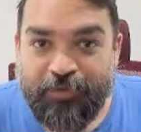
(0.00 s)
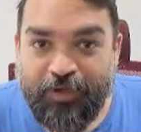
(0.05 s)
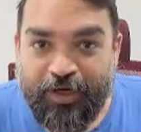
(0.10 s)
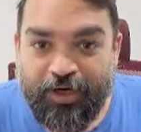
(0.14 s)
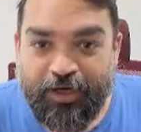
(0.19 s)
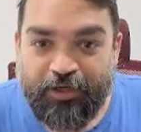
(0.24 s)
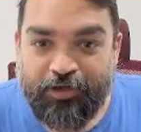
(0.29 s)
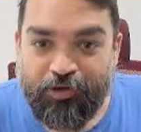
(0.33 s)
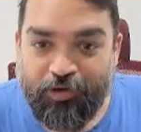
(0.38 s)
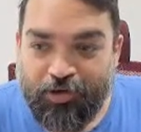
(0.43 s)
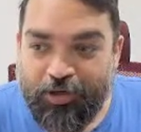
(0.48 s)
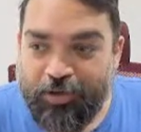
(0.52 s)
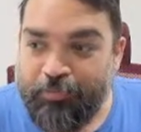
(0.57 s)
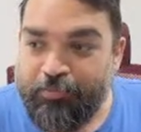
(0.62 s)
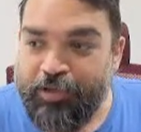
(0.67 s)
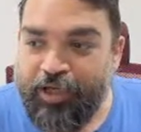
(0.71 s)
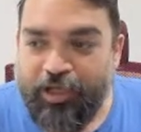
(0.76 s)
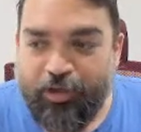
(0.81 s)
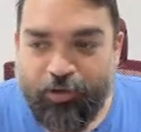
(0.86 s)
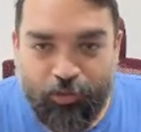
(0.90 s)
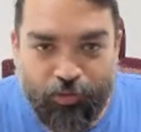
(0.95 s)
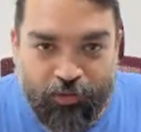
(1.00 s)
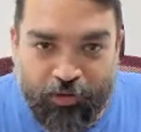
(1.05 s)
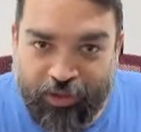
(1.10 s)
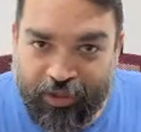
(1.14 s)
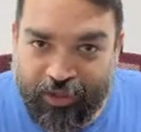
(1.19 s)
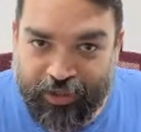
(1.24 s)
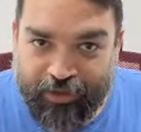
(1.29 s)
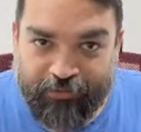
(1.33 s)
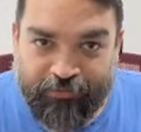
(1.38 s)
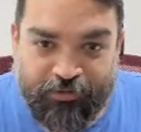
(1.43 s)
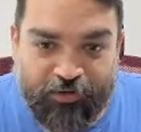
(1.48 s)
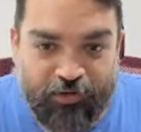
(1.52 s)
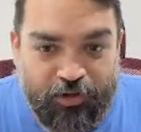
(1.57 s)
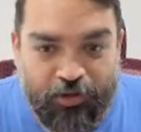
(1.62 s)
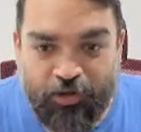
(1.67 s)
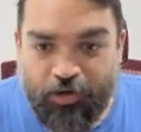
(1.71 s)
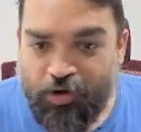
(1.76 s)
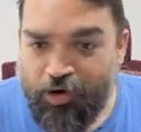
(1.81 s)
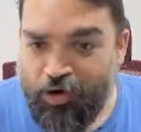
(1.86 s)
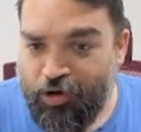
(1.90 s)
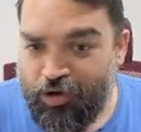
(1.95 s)
Your company Google Drive
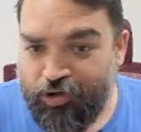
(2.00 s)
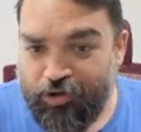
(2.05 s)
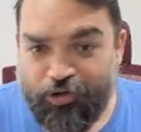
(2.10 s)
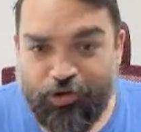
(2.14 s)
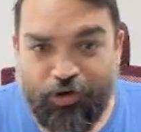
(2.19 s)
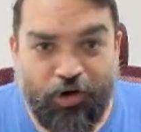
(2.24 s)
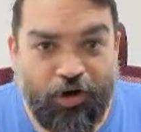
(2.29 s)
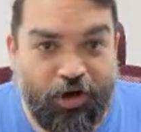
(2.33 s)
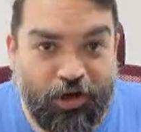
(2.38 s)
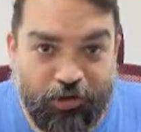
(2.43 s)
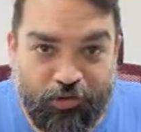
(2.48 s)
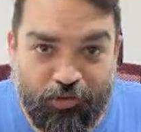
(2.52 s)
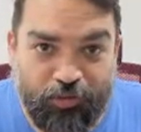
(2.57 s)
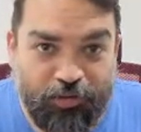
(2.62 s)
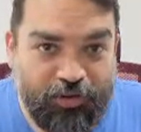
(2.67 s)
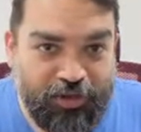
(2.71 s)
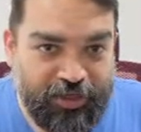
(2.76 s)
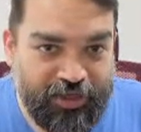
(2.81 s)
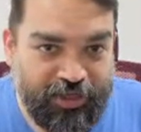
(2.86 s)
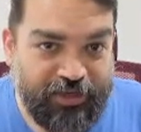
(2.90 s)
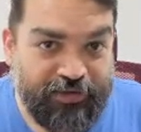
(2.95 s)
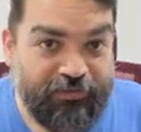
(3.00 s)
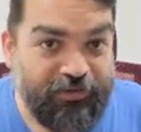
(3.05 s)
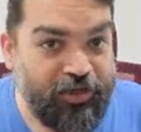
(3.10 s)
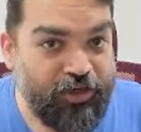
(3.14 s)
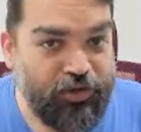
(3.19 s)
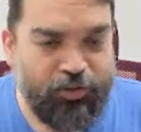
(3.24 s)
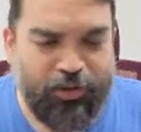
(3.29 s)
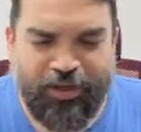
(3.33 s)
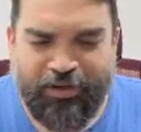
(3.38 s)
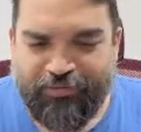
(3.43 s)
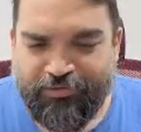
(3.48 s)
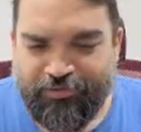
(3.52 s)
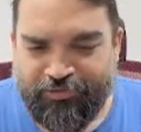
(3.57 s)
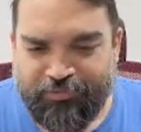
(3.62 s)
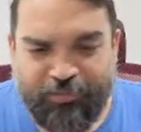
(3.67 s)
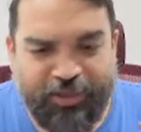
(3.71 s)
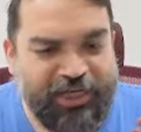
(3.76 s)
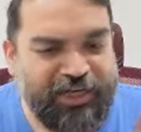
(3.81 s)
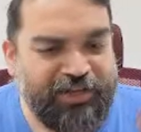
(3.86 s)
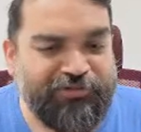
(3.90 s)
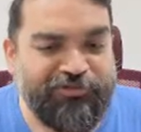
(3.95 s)
or your Google Drive where you have many
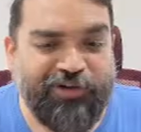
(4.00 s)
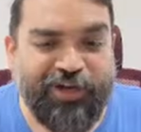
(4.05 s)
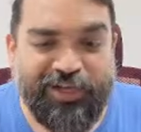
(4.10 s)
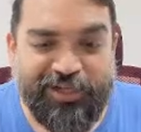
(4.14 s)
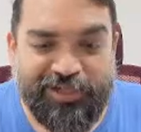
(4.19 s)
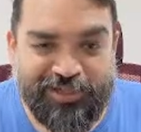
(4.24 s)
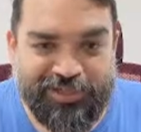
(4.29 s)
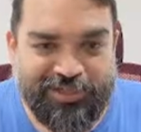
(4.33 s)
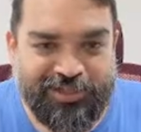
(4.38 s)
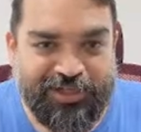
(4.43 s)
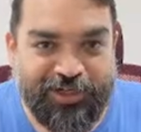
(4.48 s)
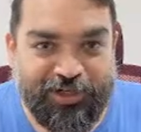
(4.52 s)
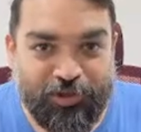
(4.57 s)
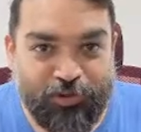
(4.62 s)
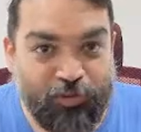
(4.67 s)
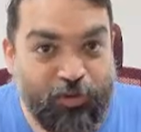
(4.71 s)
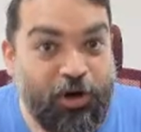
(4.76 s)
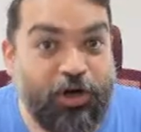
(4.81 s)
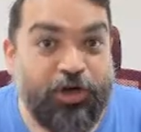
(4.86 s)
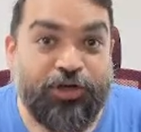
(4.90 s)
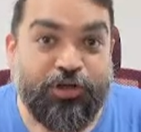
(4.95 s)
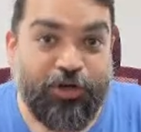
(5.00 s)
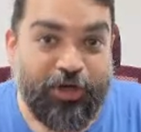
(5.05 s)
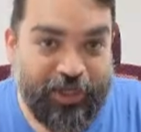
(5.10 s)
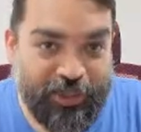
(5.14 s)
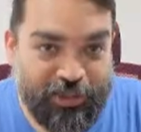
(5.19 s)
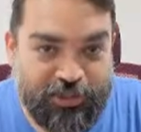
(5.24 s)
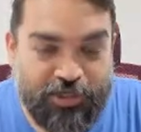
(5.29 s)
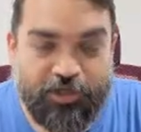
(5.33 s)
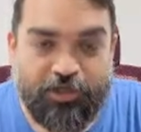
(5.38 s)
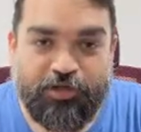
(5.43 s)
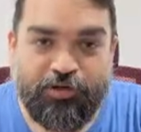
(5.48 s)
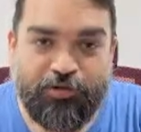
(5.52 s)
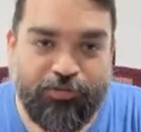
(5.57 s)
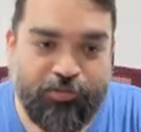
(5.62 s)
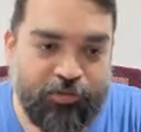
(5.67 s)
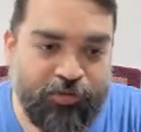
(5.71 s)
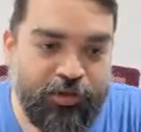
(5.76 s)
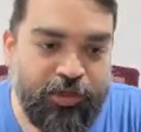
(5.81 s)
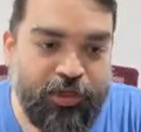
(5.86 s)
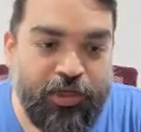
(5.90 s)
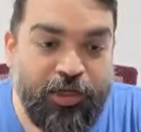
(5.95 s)
files that you want your agent to
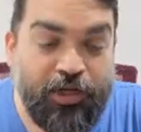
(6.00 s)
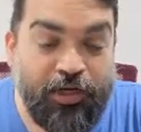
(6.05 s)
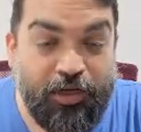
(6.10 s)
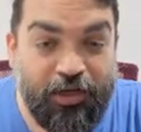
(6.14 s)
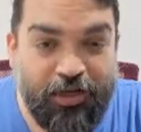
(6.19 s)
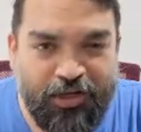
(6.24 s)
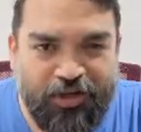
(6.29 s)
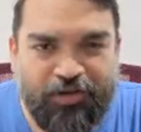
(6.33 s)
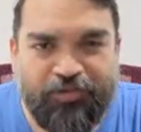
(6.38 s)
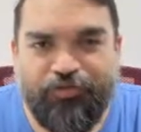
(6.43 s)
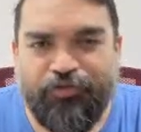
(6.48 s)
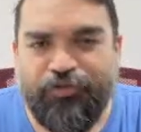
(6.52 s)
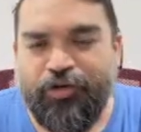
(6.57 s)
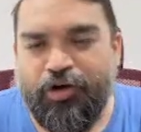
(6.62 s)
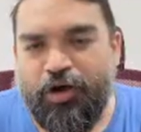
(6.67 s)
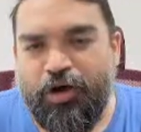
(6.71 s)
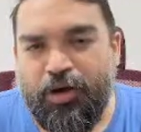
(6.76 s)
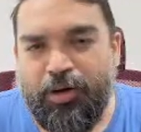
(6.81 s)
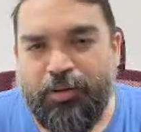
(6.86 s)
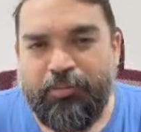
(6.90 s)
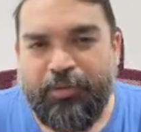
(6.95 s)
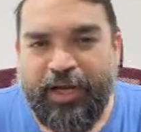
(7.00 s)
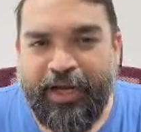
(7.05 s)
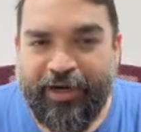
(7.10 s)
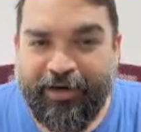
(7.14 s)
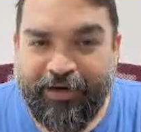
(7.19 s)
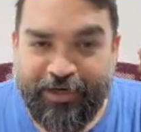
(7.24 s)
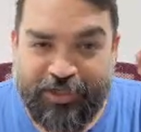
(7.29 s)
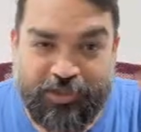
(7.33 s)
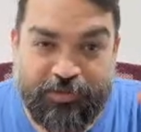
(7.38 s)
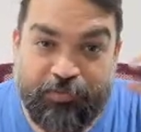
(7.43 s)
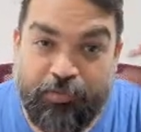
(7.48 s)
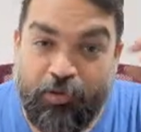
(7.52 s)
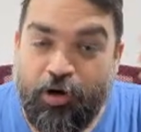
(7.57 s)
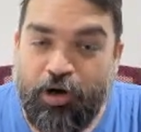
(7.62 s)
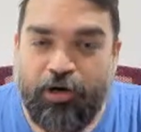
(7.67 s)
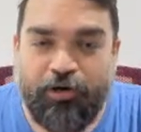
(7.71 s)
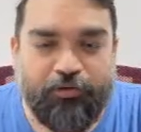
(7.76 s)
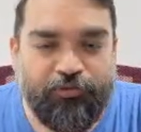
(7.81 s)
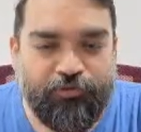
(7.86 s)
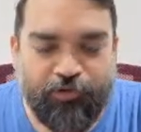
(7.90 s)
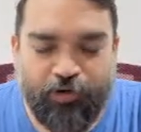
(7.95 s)
learn from and respond
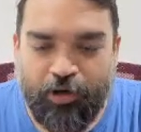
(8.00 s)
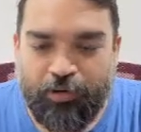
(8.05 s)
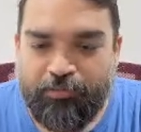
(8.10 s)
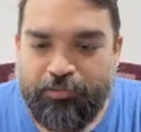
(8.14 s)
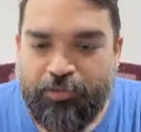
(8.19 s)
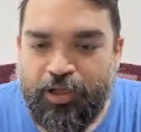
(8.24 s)
from.